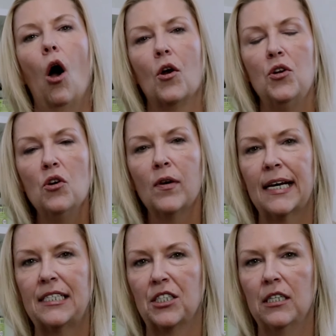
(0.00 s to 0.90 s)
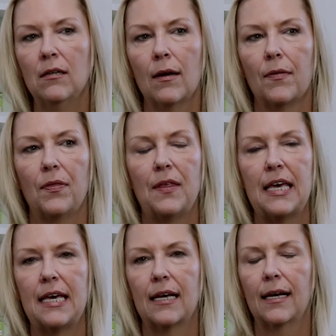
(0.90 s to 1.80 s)
Our new kitchen,
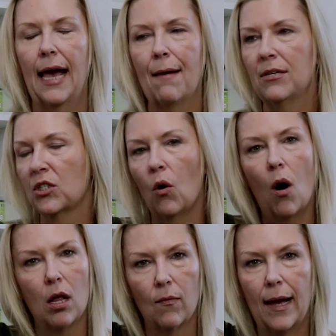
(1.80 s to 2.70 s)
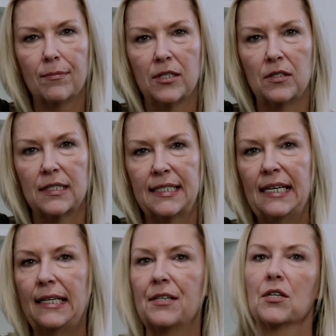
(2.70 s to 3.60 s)
the cabinets go all the way up to the
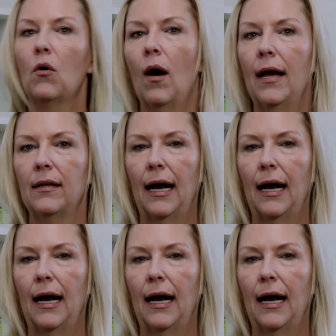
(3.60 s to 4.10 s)
ceiling, so